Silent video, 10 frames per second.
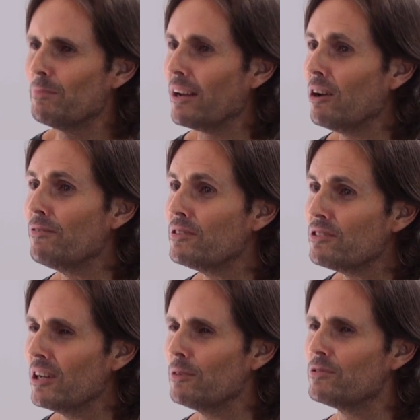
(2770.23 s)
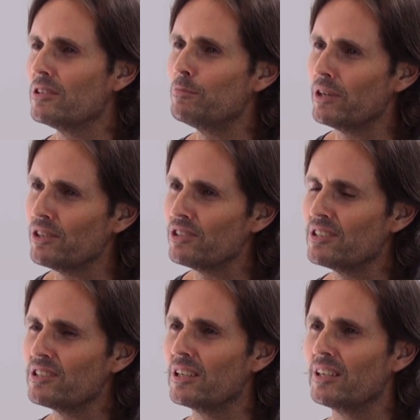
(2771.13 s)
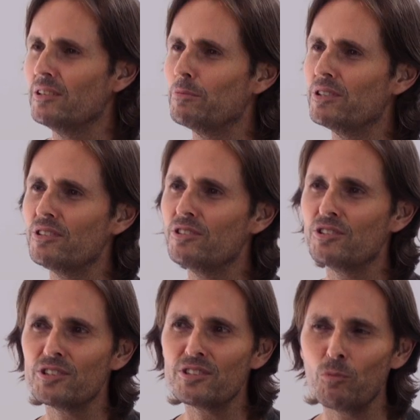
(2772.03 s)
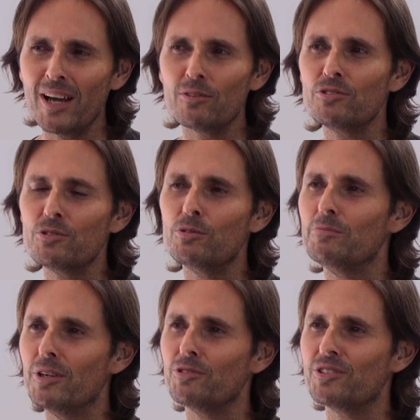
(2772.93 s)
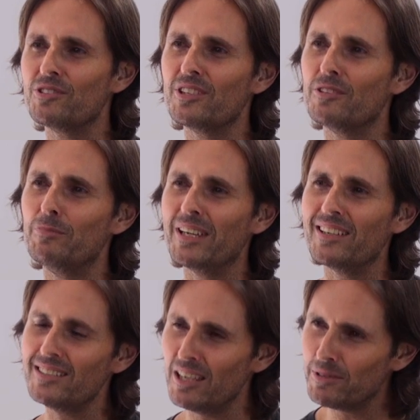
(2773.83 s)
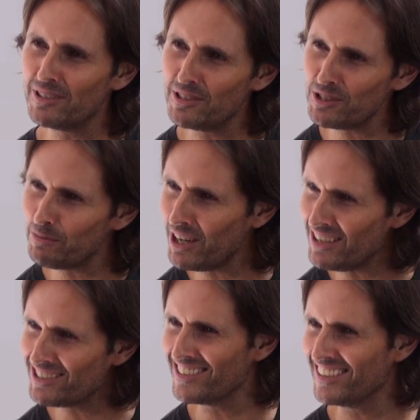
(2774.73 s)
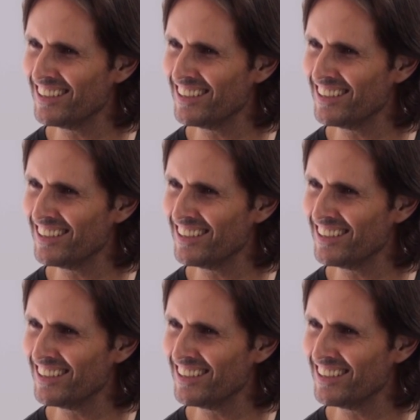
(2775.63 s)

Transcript: But oftentimes the depression is limited to just one or two emotions that have been attempted to suppress.